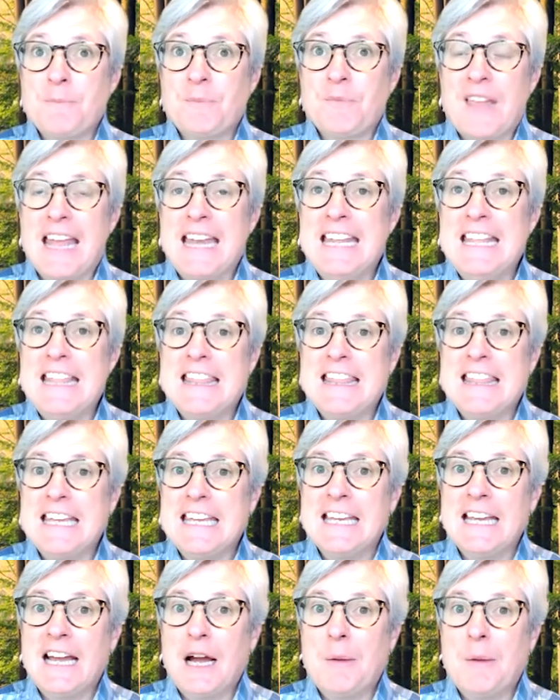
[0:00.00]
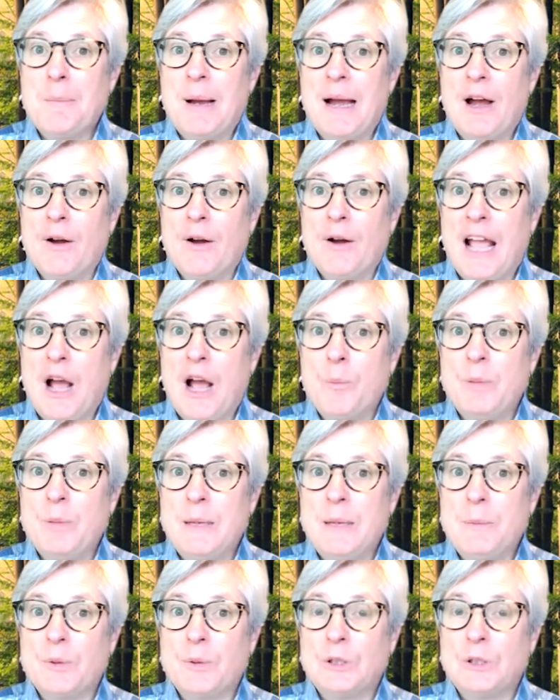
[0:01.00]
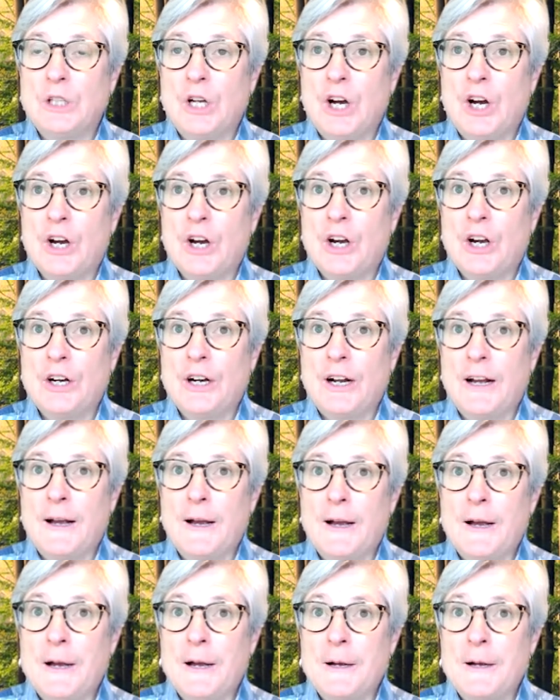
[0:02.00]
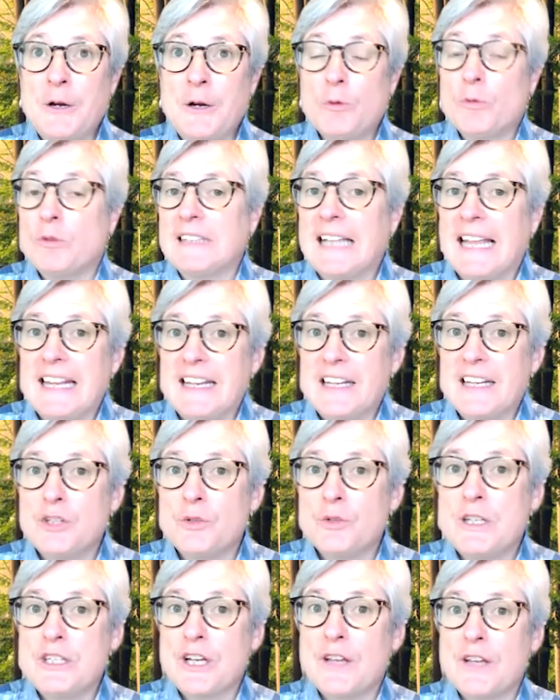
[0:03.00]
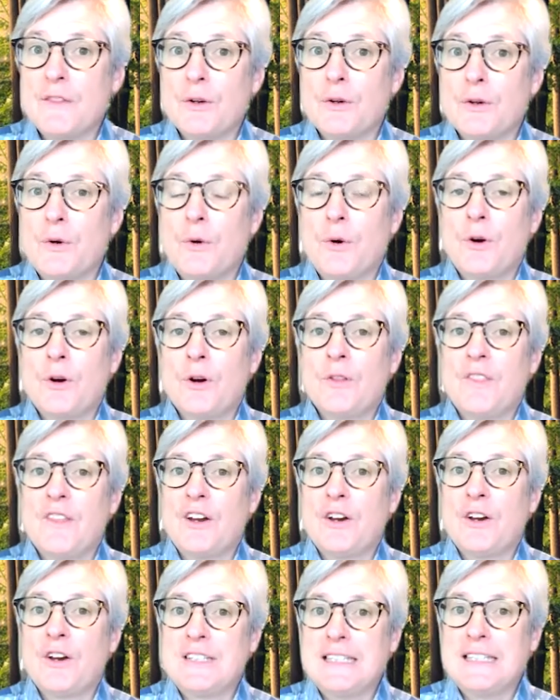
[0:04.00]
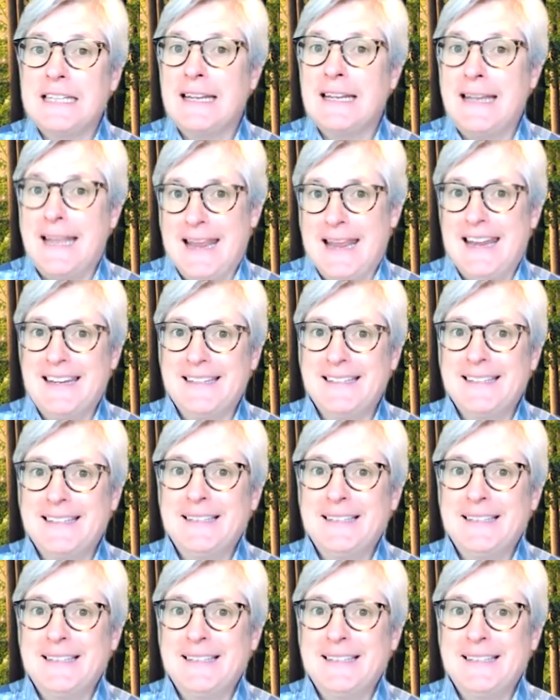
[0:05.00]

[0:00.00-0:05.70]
anything about how people are related to each other or their DNA.